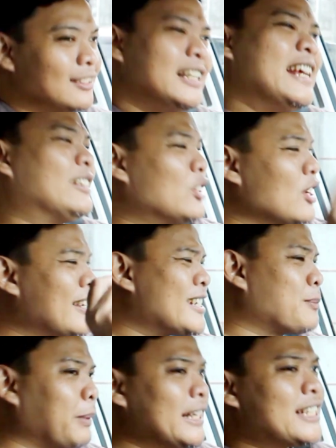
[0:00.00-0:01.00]
it took a
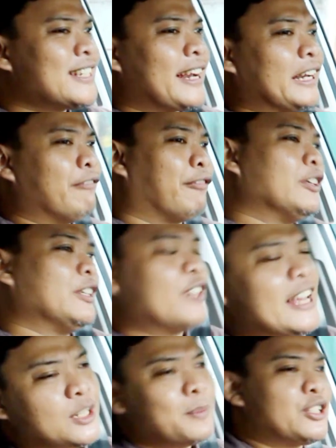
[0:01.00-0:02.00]
split second for the
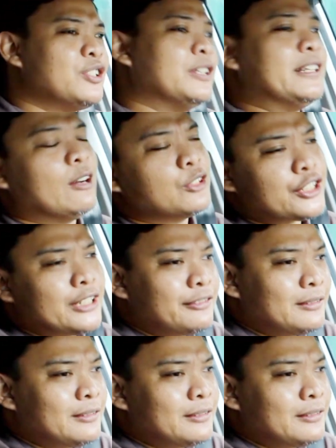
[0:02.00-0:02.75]
transmission to downshift.